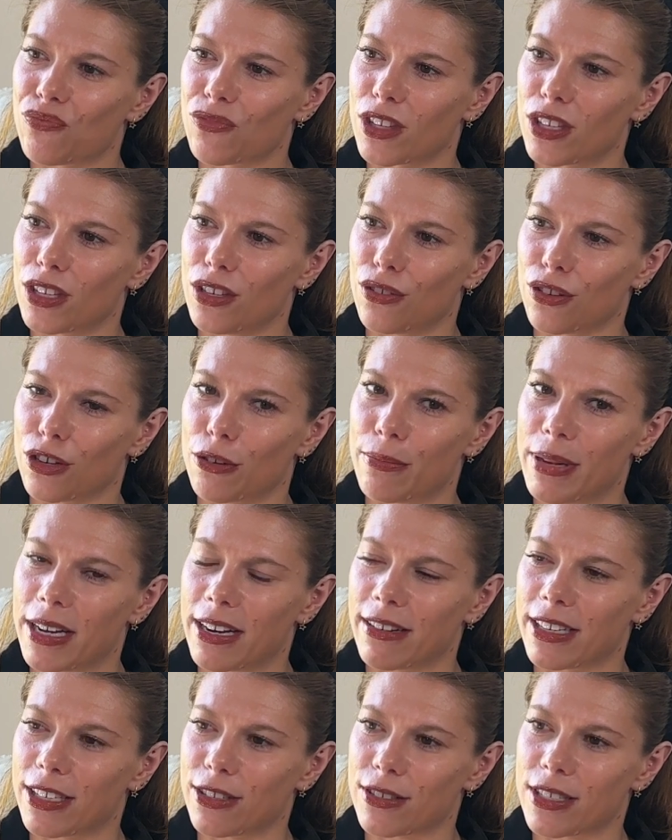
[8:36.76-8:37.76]
you're
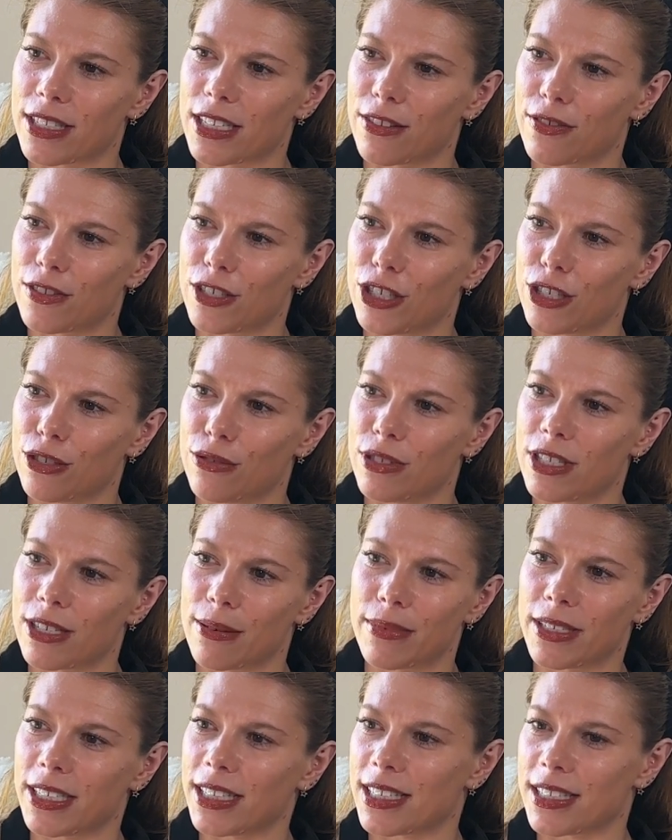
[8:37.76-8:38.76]
comparing yourself to
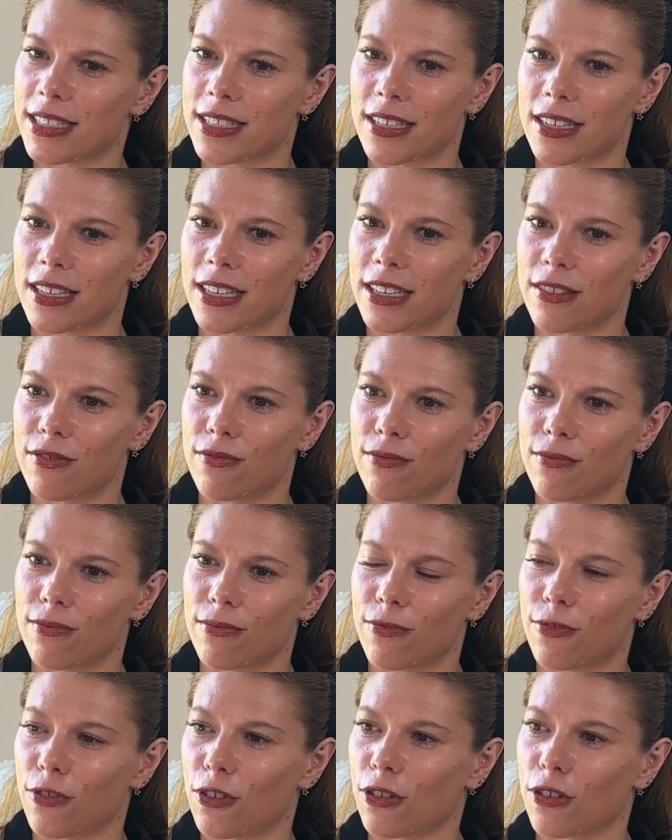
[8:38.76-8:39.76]
somebody that's done it
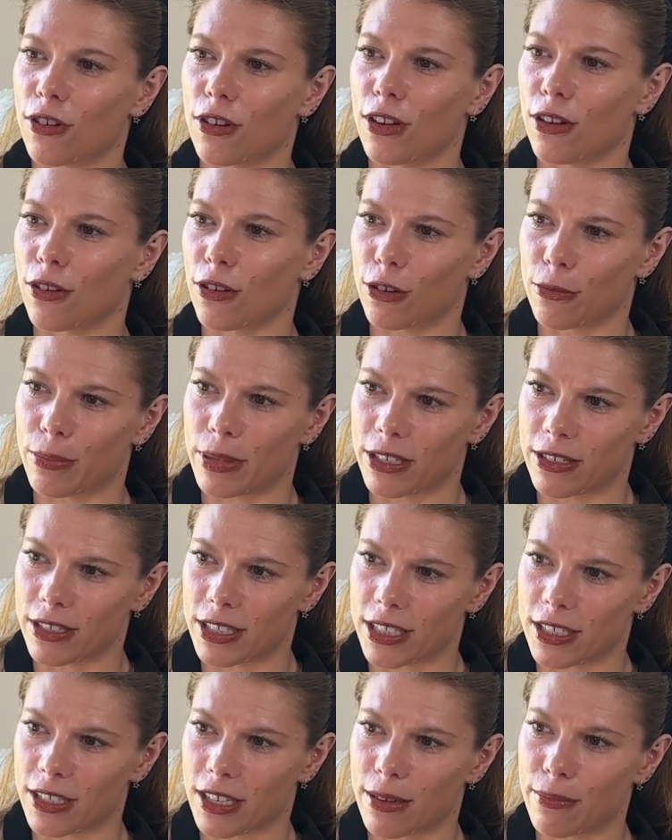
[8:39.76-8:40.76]
for a longer period
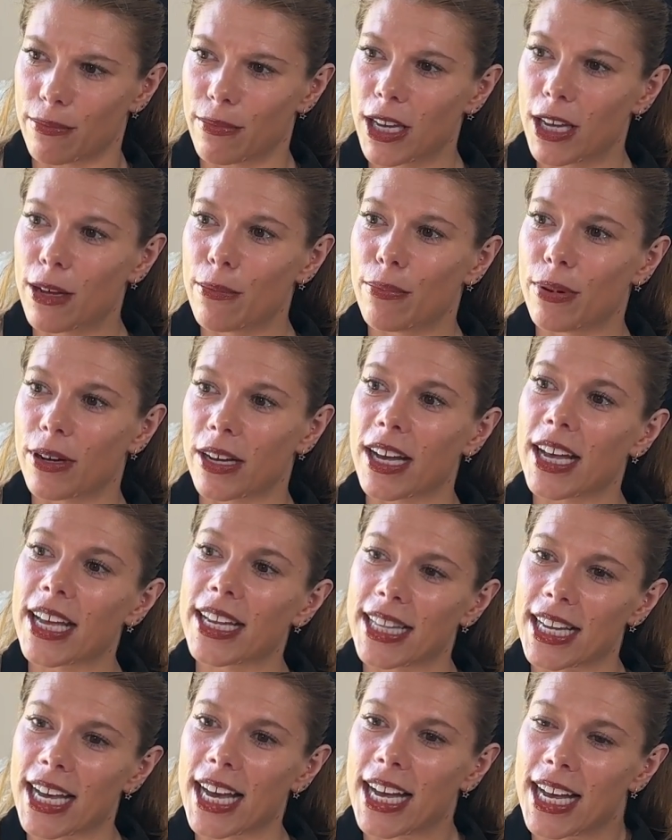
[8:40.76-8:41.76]
of time. But
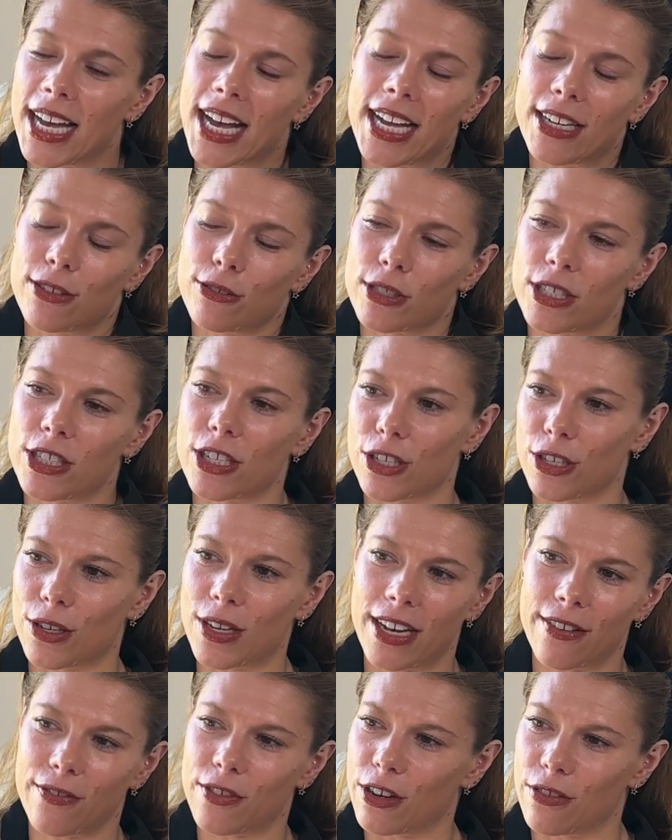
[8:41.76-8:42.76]
and also you
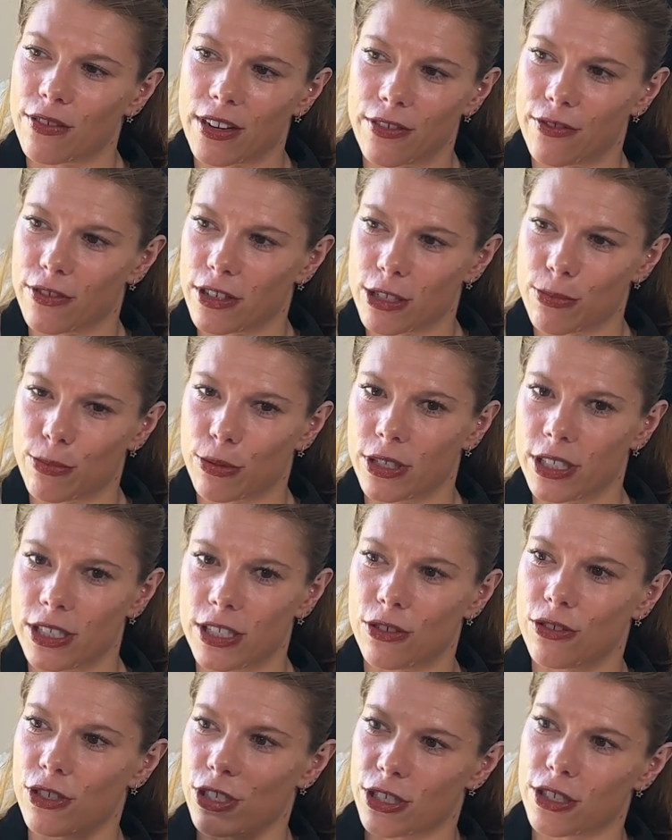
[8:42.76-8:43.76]
have no reference point.
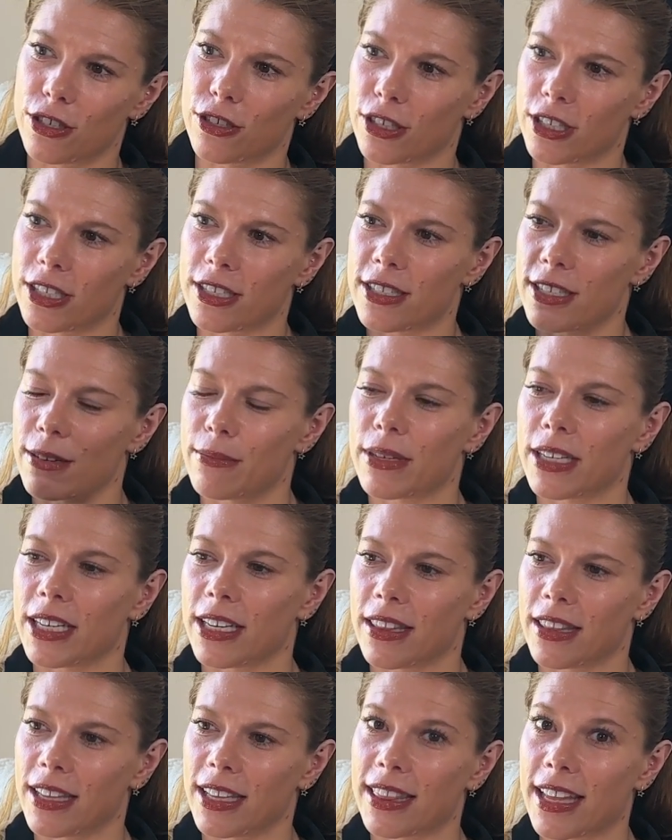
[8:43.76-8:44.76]
You just look at somebody
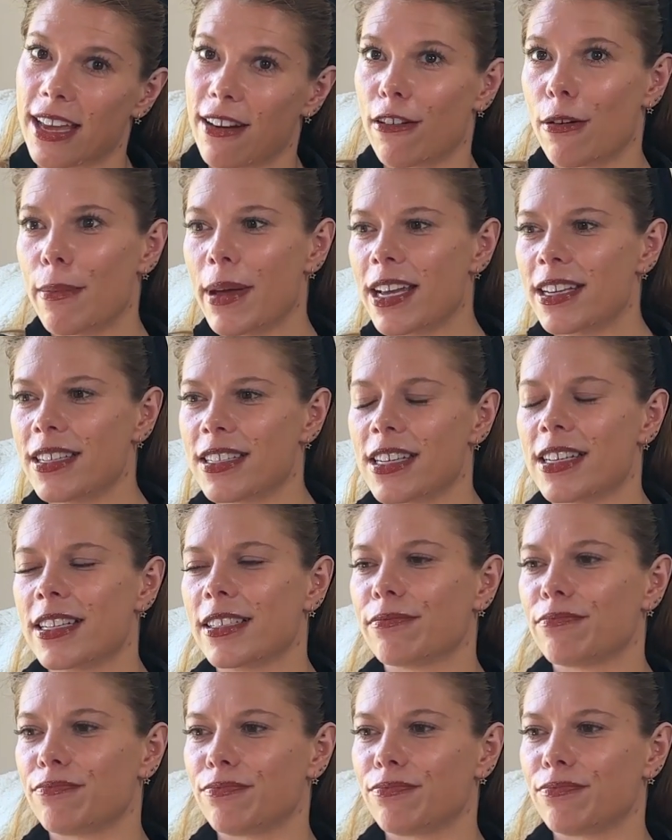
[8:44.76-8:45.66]
and think they're amazing.